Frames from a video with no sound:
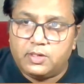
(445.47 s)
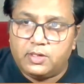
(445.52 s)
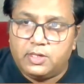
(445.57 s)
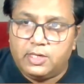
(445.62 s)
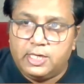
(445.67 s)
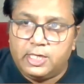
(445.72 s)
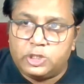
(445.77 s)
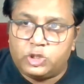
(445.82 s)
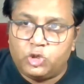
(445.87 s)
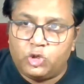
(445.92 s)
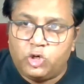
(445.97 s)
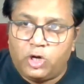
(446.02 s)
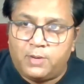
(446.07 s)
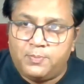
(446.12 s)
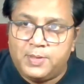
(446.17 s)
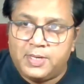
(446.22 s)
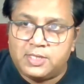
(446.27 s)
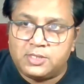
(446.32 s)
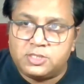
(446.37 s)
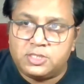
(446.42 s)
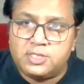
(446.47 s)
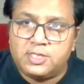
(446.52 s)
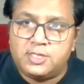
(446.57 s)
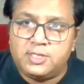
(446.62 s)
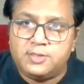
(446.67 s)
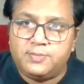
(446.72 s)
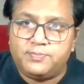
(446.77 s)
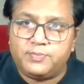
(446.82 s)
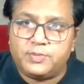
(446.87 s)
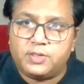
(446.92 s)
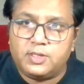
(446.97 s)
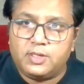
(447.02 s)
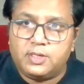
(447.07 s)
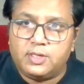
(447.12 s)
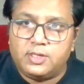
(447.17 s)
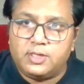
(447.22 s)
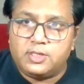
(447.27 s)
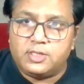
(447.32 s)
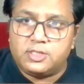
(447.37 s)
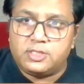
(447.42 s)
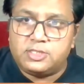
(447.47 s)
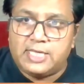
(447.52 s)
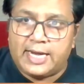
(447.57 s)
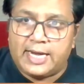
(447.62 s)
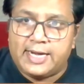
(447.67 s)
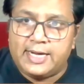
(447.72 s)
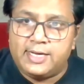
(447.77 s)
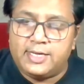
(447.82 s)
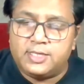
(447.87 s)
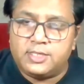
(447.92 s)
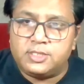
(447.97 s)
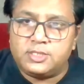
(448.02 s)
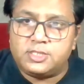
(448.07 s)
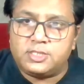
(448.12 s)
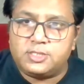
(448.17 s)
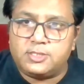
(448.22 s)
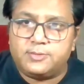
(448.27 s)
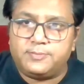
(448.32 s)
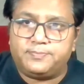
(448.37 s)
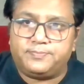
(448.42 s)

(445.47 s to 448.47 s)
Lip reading: It should not be considered. Second is